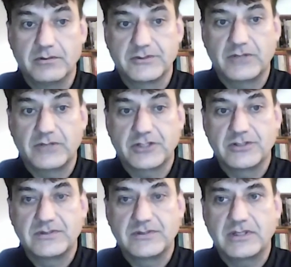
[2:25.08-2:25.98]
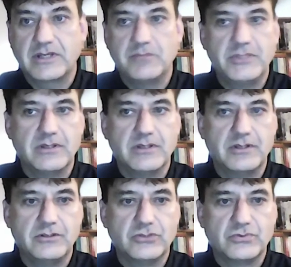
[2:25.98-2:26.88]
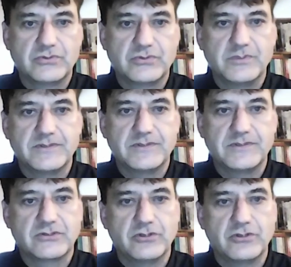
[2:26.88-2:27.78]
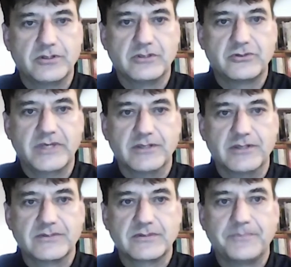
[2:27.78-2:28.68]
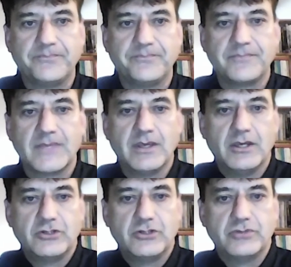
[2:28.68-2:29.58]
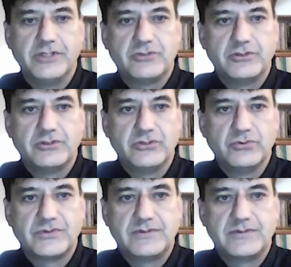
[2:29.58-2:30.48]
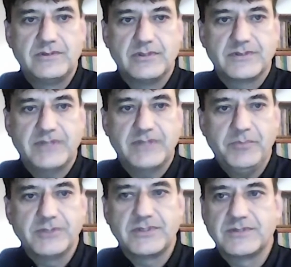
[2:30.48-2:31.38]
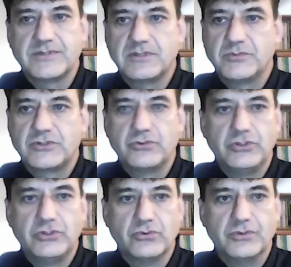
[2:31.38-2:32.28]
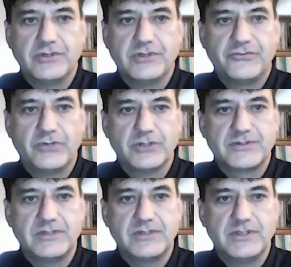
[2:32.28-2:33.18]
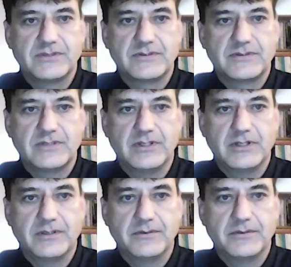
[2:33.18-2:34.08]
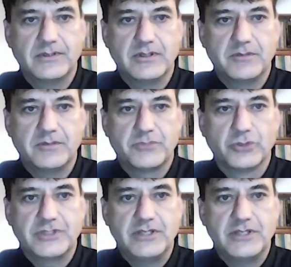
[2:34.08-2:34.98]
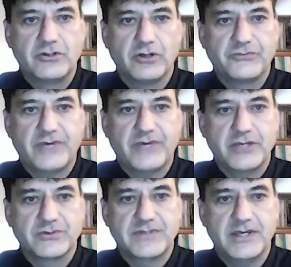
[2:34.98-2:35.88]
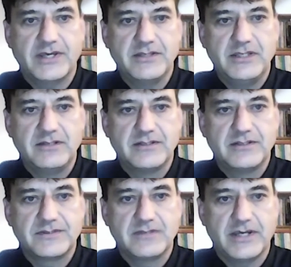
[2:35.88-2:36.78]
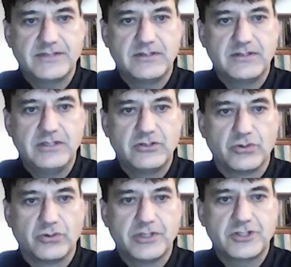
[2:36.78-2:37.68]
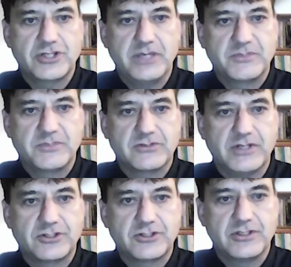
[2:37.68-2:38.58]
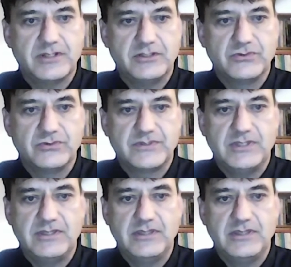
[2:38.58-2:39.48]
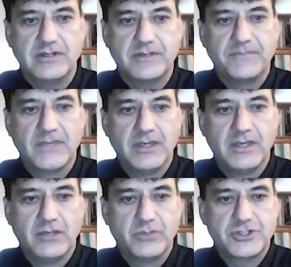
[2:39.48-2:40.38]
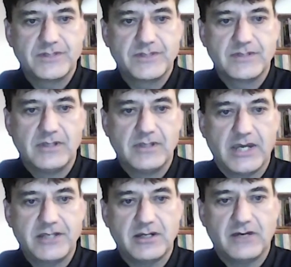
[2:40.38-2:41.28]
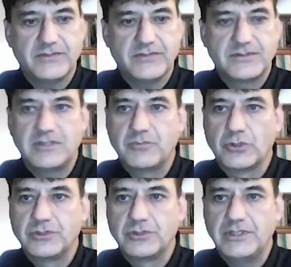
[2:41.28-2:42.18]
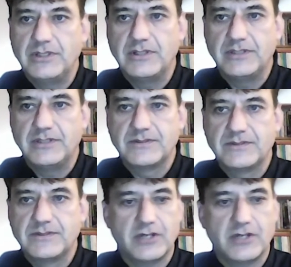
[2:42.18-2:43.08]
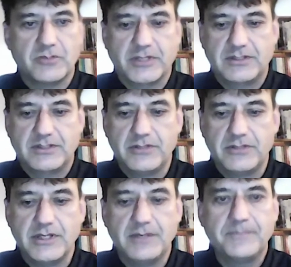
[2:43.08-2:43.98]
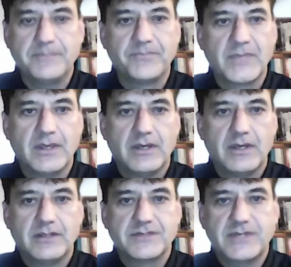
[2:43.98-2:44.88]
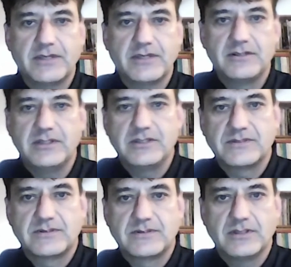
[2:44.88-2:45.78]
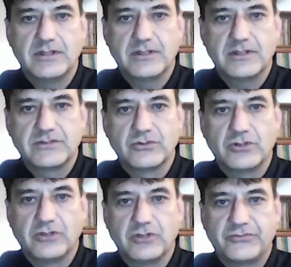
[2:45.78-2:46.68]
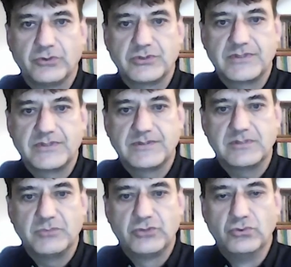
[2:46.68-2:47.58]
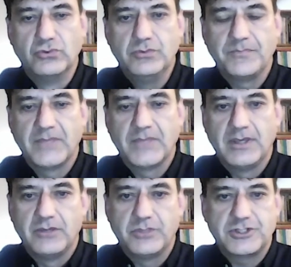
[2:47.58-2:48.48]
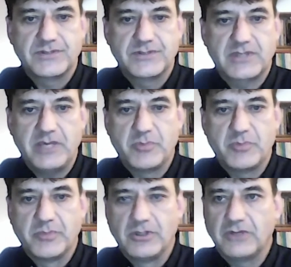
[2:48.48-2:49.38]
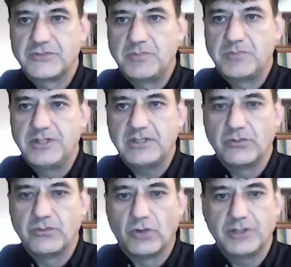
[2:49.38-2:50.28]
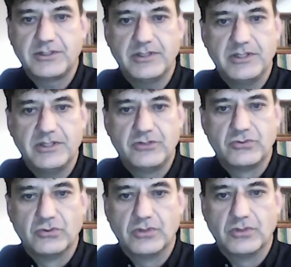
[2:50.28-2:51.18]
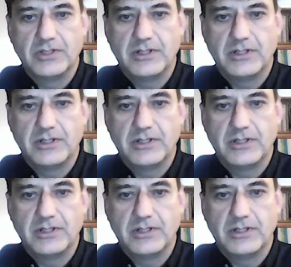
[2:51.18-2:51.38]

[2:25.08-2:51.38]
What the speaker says: structures that can be induced with external triggers. To introduce the sample systems to you, the first is a protein called Phycocyanin, this nicely donut-shaped structure that you see here, which is a light-harvesting protein in cyanobacteria. The second is so-called photosystem II, which is capable of splitting water into